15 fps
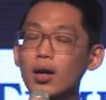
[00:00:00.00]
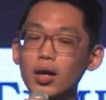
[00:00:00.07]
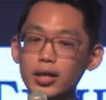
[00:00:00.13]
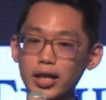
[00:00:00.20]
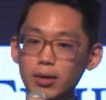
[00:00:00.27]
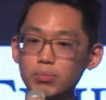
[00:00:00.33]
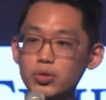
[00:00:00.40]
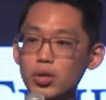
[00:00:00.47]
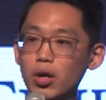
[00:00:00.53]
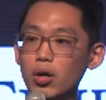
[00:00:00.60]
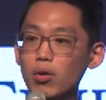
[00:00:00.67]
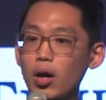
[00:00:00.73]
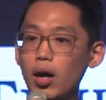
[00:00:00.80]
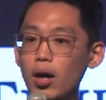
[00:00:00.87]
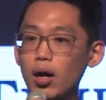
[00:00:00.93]
Yep.
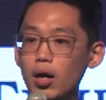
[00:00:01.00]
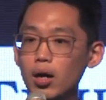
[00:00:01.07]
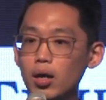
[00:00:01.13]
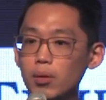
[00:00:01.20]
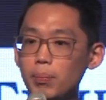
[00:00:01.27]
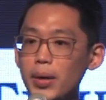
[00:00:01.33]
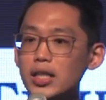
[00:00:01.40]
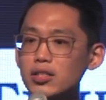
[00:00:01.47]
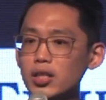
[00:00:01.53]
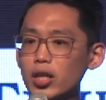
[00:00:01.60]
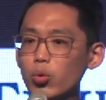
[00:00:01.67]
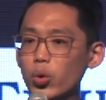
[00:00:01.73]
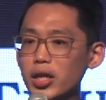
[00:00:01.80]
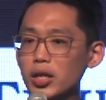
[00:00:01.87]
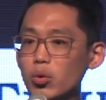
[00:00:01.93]
So
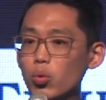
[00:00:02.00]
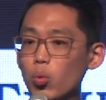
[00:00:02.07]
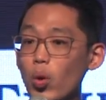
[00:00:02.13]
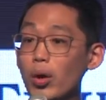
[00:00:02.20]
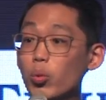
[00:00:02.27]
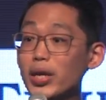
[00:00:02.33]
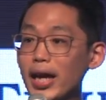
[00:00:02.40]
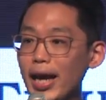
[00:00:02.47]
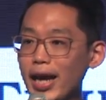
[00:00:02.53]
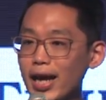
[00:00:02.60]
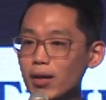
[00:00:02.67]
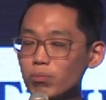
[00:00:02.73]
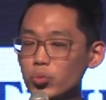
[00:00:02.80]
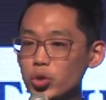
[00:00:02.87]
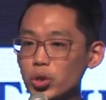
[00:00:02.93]
basically, we
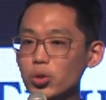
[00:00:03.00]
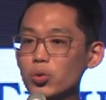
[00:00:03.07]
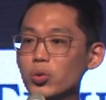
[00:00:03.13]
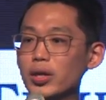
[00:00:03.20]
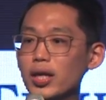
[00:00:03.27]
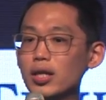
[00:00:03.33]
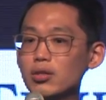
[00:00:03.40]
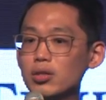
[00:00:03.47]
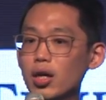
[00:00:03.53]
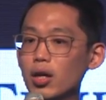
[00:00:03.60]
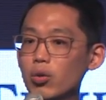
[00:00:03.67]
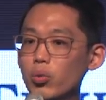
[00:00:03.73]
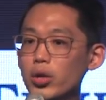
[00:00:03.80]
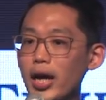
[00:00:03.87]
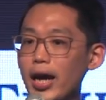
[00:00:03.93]
aim
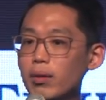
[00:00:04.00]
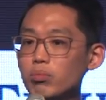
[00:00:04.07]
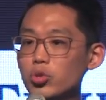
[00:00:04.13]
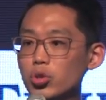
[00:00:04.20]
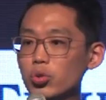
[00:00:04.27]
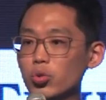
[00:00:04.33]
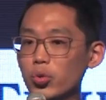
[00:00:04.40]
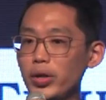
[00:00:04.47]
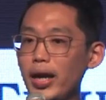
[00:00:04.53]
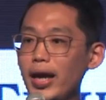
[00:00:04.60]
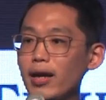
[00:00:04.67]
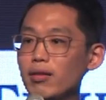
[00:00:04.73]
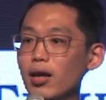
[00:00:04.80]
to create